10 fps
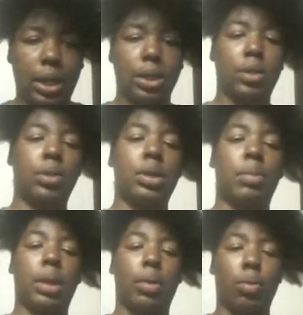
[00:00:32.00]
I need to do
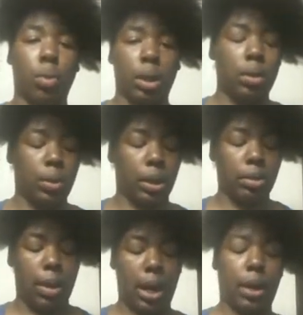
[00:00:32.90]
something really quick
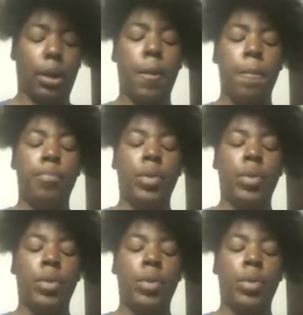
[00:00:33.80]
to my hair.